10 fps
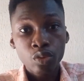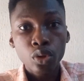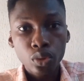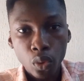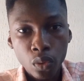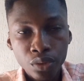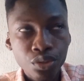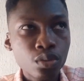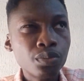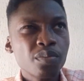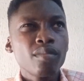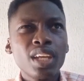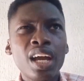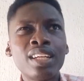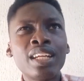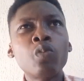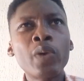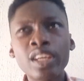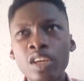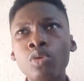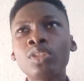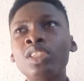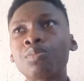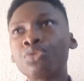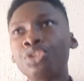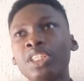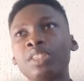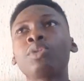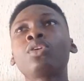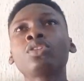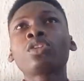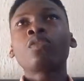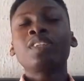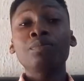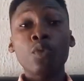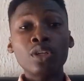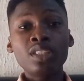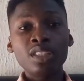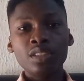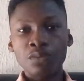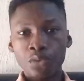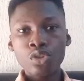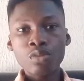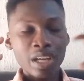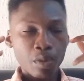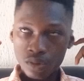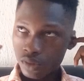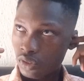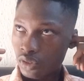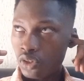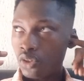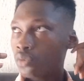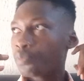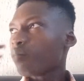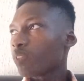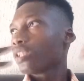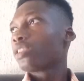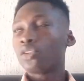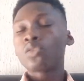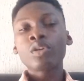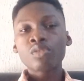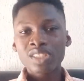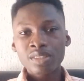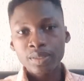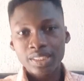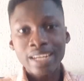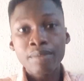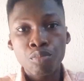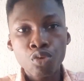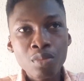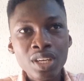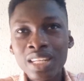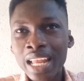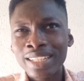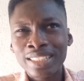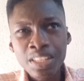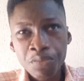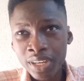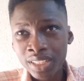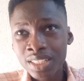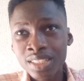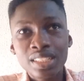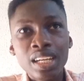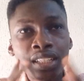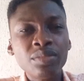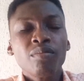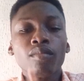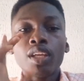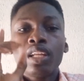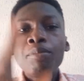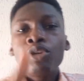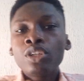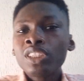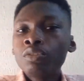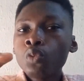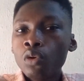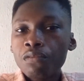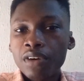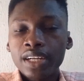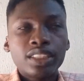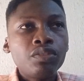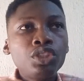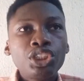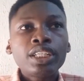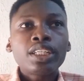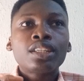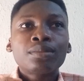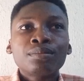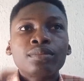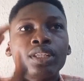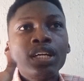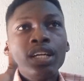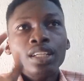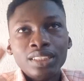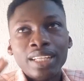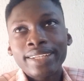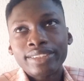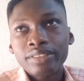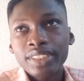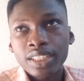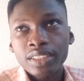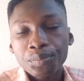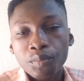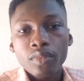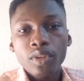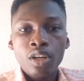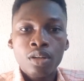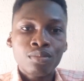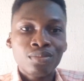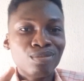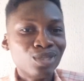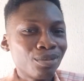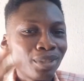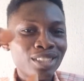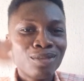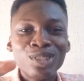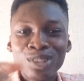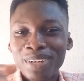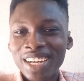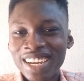ton, and then when they came on this project, because of the money, the volume that was, the ton ecosystem started booming, like different things. And let me just give you one fact. If you check DEX screener, most especially those of my guys